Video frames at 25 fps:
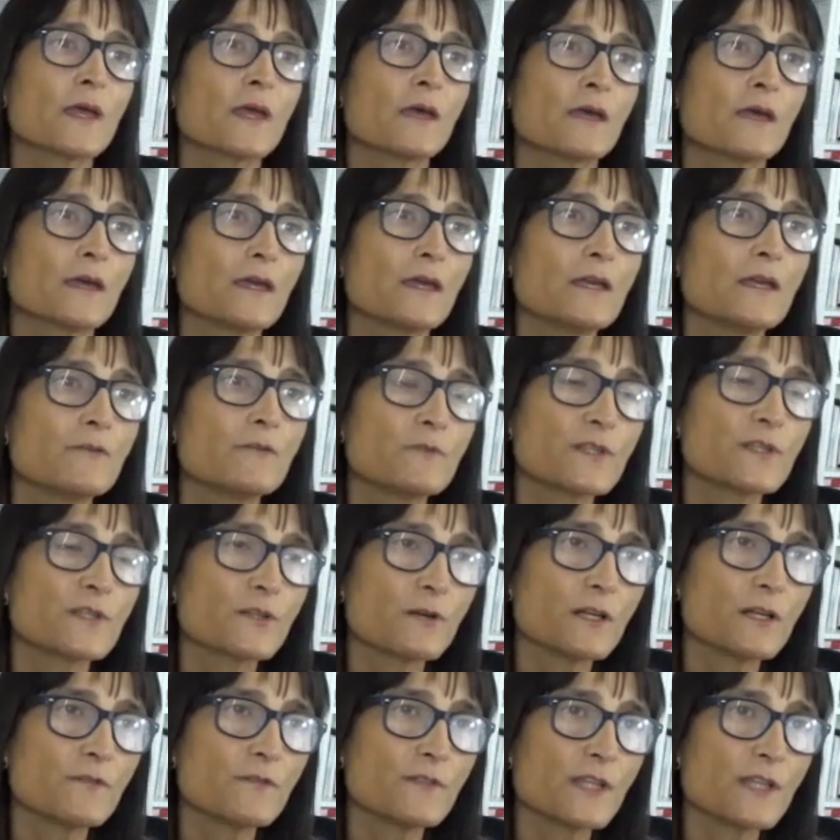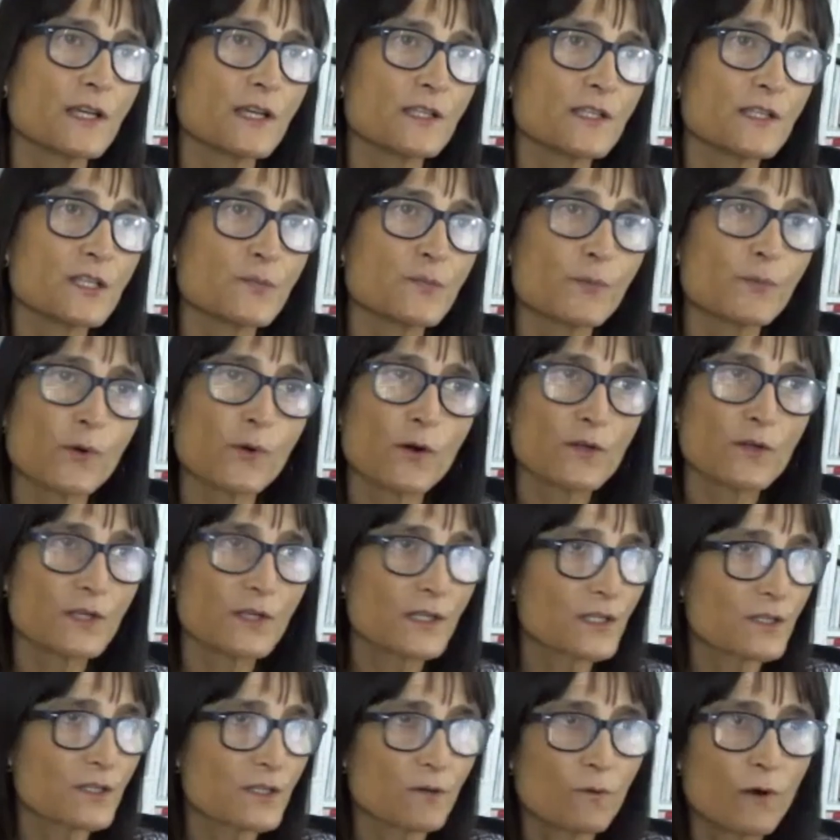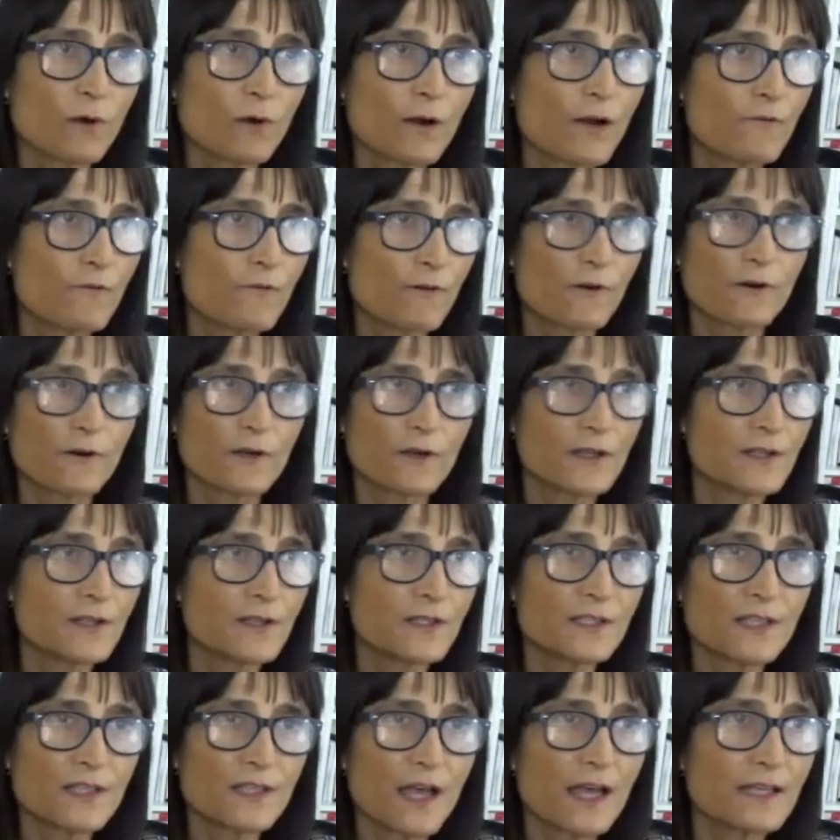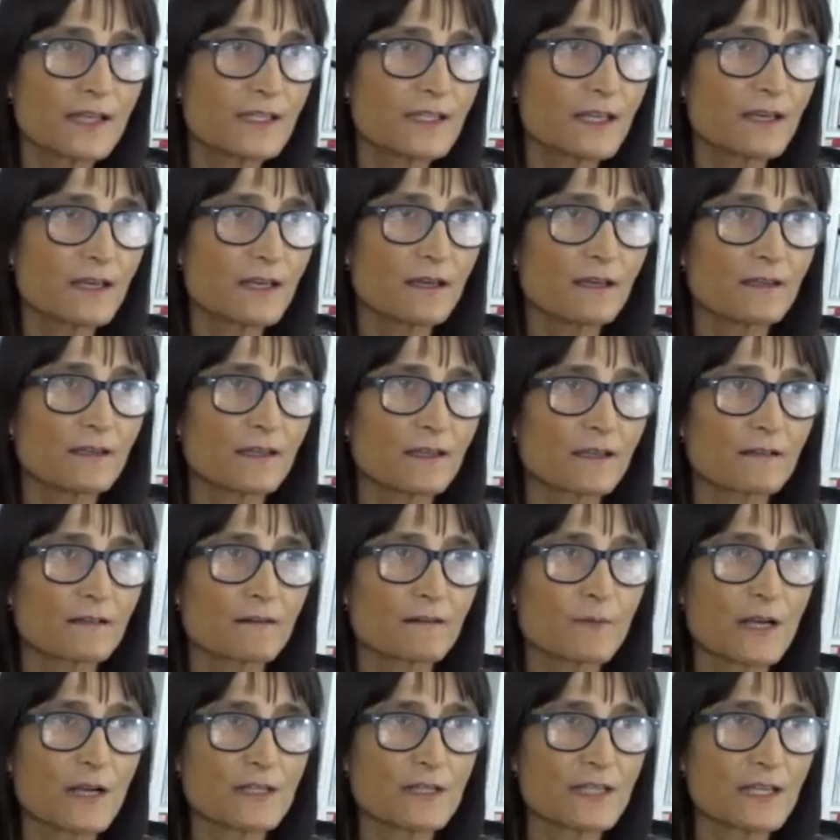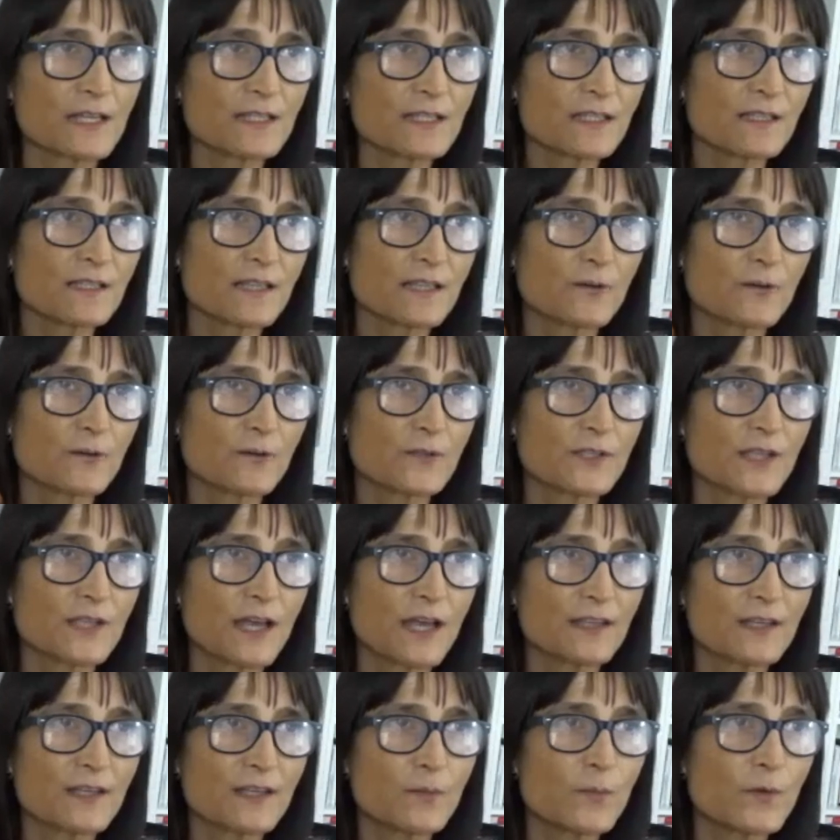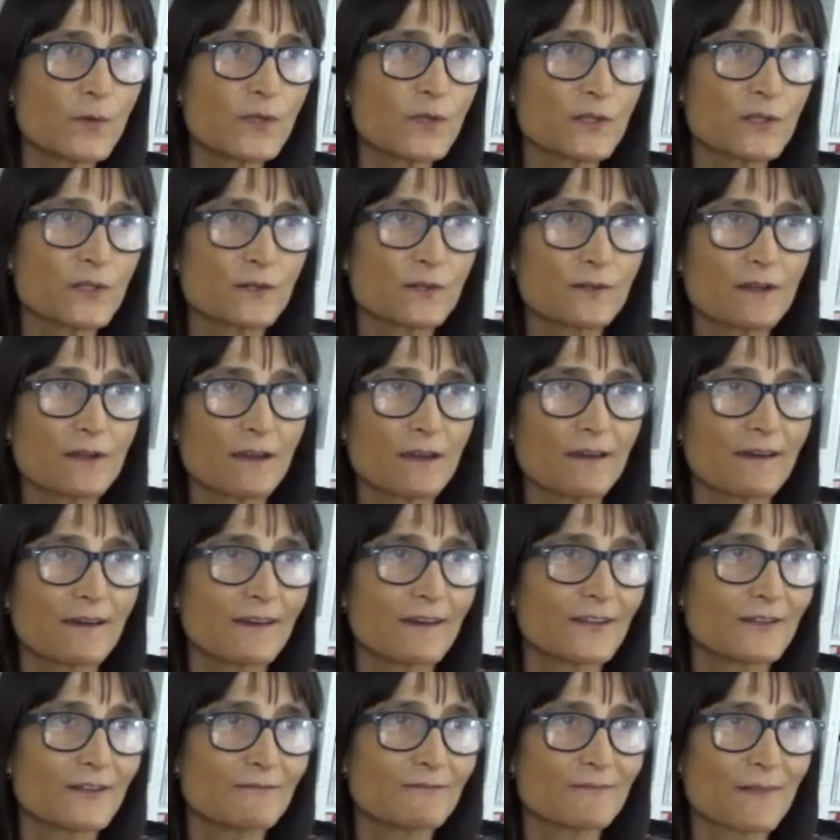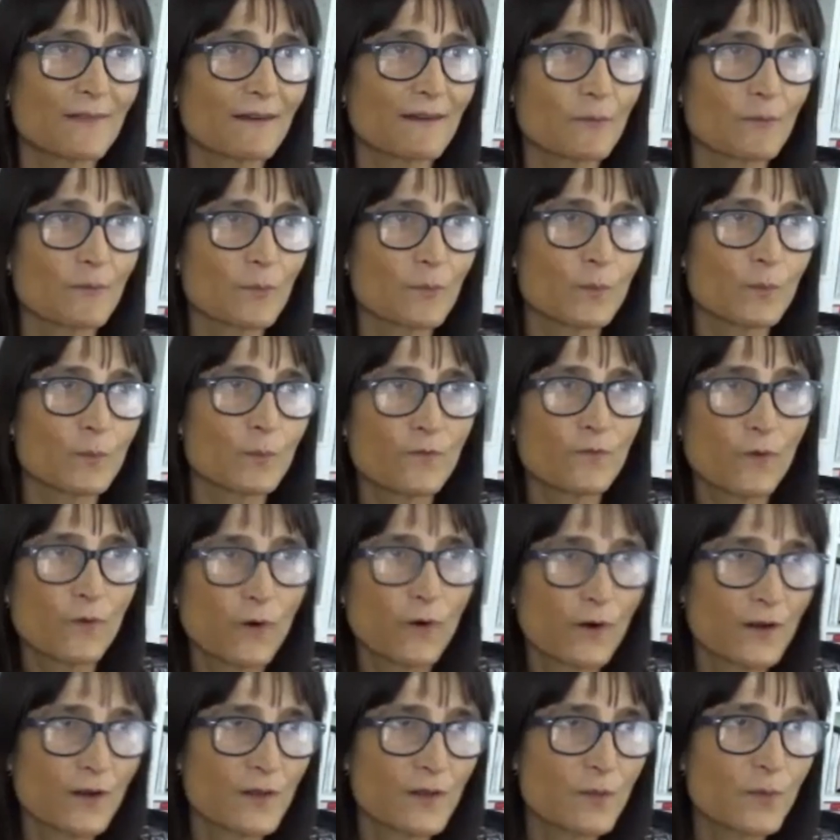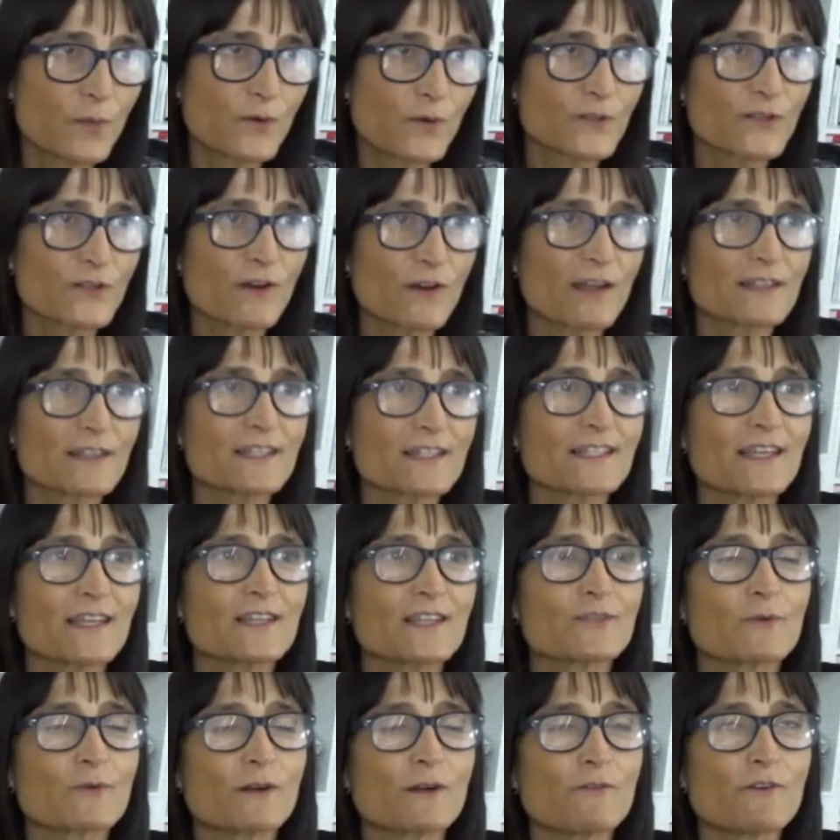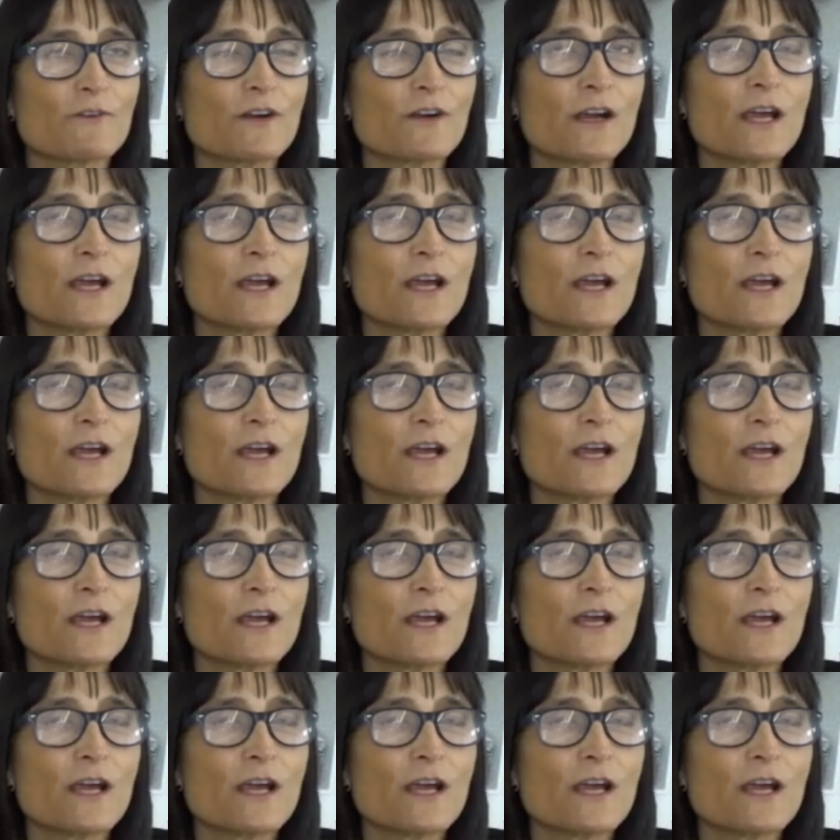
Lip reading: in restorative justice projects, wherever inside the criminal justice, outside in prison, before in the pretrial stage, whatever,